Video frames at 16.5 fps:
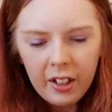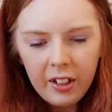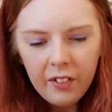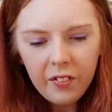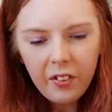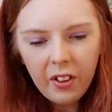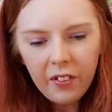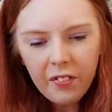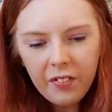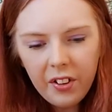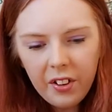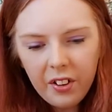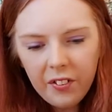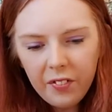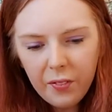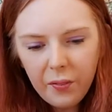you've got a few
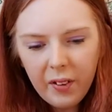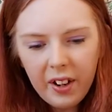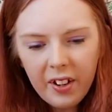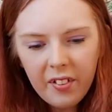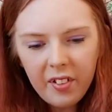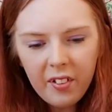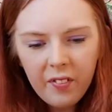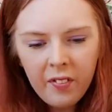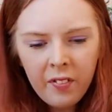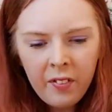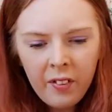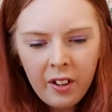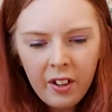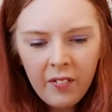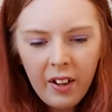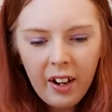different ways of
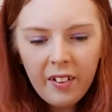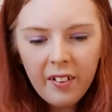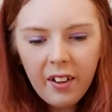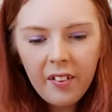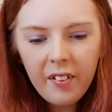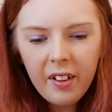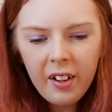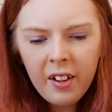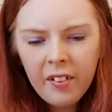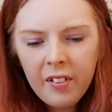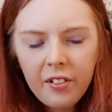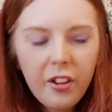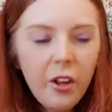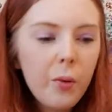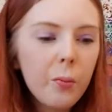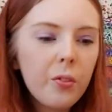accessing it, so
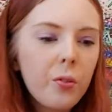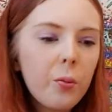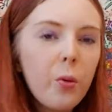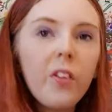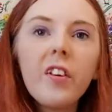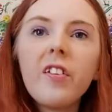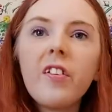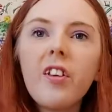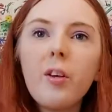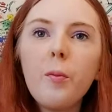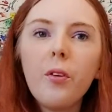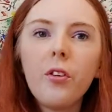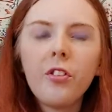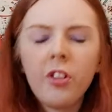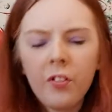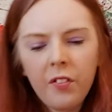don't worry too
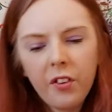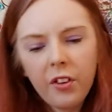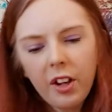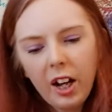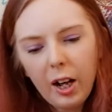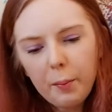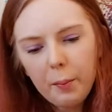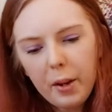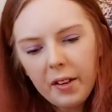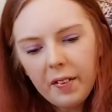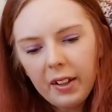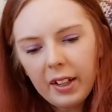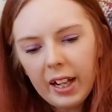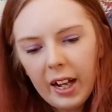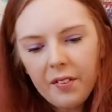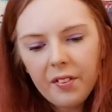much if you can't make the
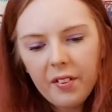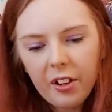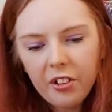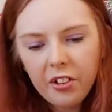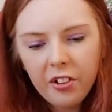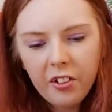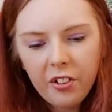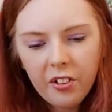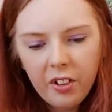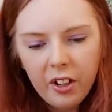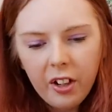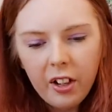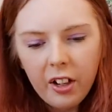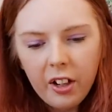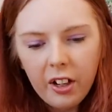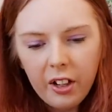live sessions.
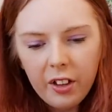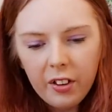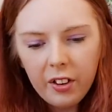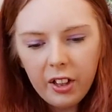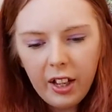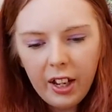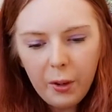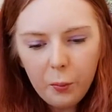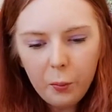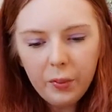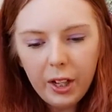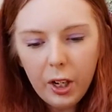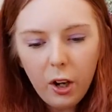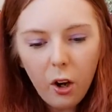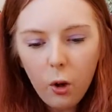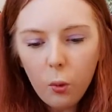
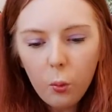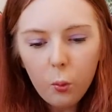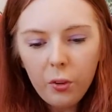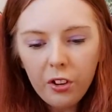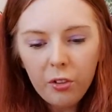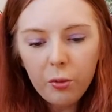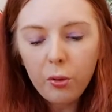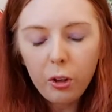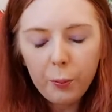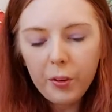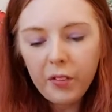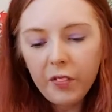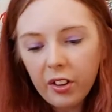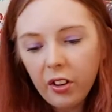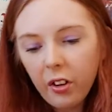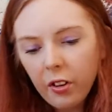They always will be
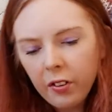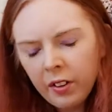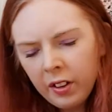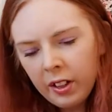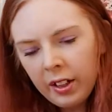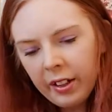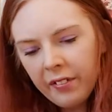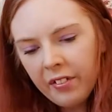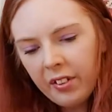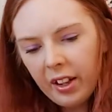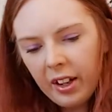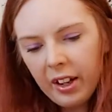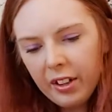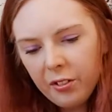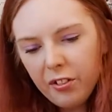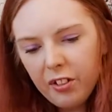recorded, and I've
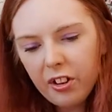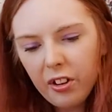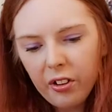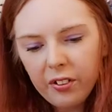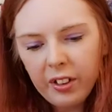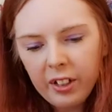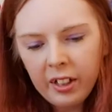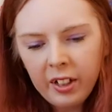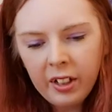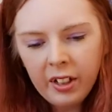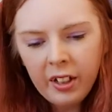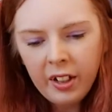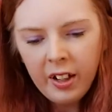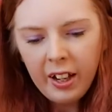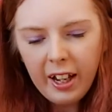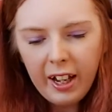started recording
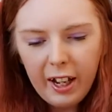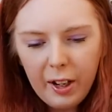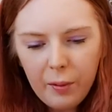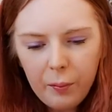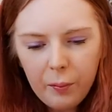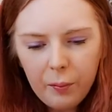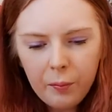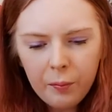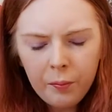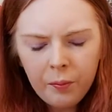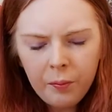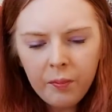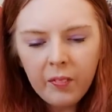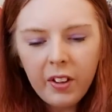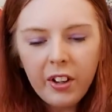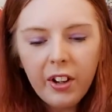
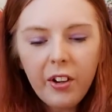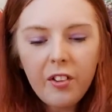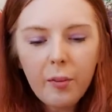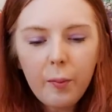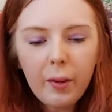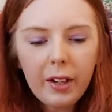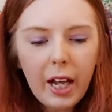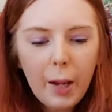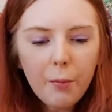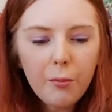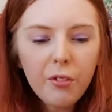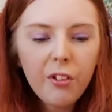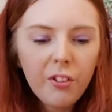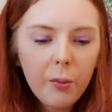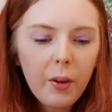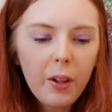using my camera
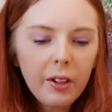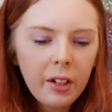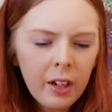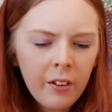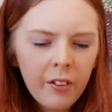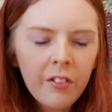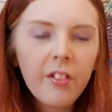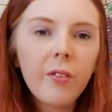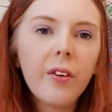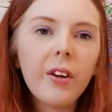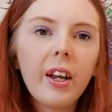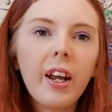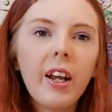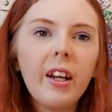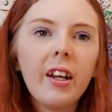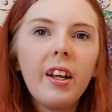as well now, so
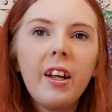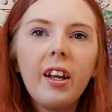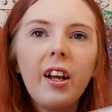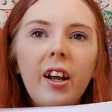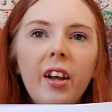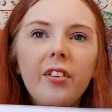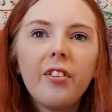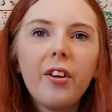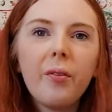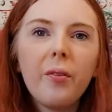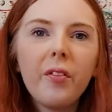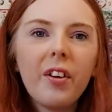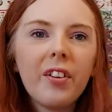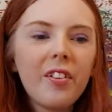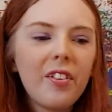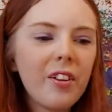again, don't
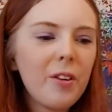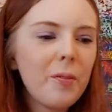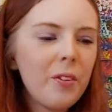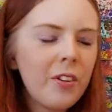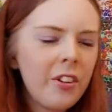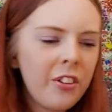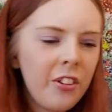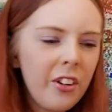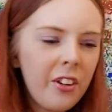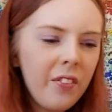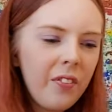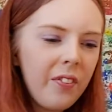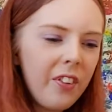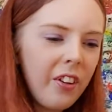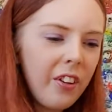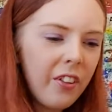worry too much if
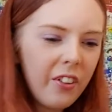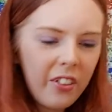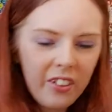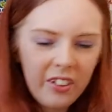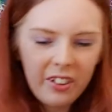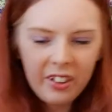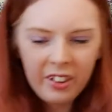you're